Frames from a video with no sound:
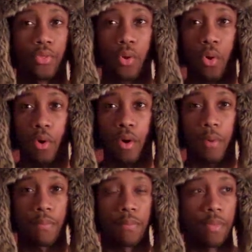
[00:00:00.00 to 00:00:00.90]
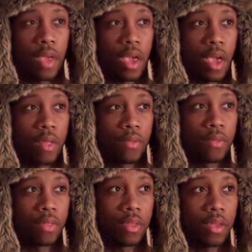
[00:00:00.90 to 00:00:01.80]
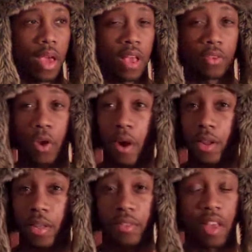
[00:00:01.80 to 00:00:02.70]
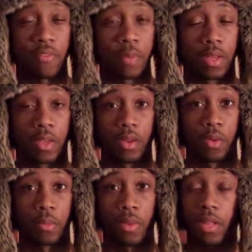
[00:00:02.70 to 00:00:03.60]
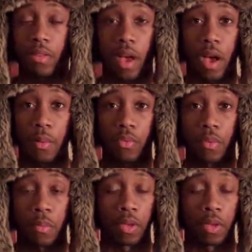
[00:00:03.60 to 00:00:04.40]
Thor and the Asgardians have been killed many times